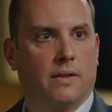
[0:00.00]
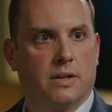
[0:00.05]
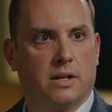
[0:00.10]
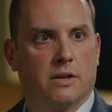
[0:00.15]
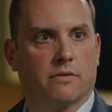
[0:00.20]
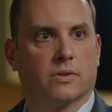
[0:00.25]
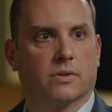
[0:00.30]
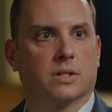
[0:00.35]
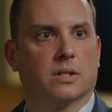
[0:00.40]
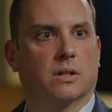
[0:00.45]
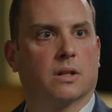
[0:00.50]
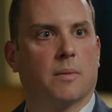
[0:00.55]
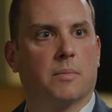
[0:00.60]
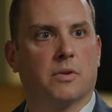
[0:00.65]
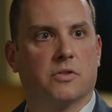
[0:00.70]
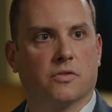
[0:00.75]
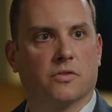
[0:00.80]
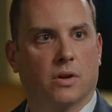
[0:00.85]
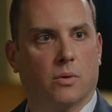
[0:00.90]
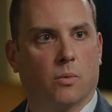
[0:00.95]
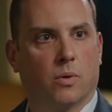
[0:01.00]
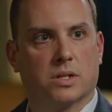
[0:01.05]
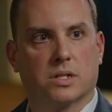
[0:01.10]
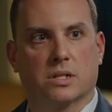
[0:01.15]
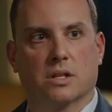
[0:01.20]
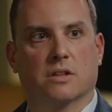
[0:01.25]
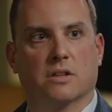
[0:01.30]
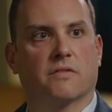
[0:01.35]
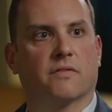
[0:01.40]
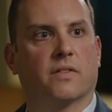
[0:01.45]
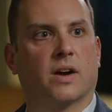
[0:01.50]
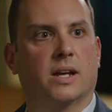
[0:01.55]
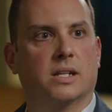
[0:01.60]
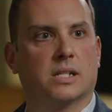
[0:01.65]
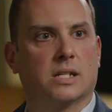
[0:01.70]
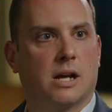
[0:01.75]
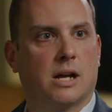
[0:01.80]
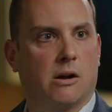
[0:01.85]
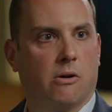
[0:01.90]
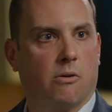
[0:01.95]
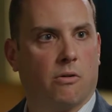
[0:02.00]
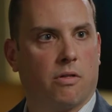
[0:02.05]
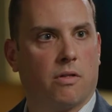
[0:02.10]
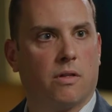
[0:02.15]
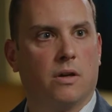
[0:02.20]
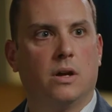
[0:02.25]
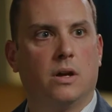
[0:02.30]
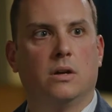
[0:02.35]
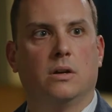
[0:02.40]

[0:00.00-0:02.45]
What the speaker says: the different telemetry, what's the device health,